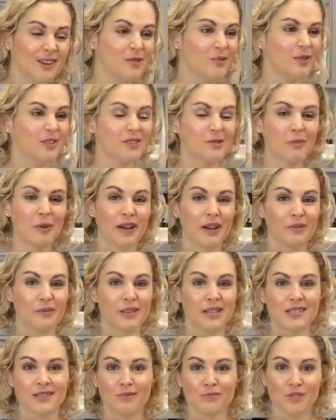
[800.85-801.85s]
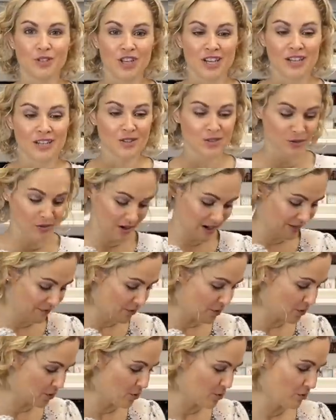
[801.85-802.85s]
you want to pair it with some jeans, or I've
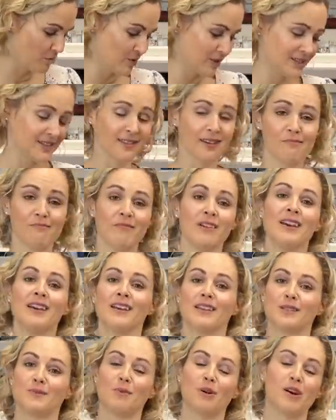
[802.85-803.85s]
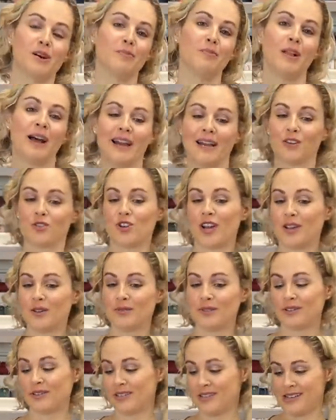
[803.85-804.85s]
got it on with some smart black
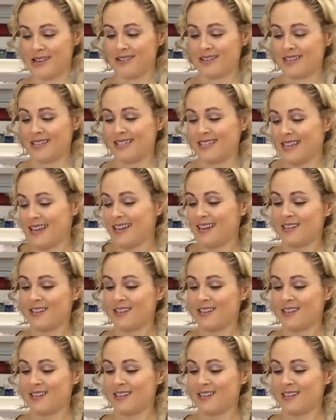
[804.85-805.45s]
trousers here today,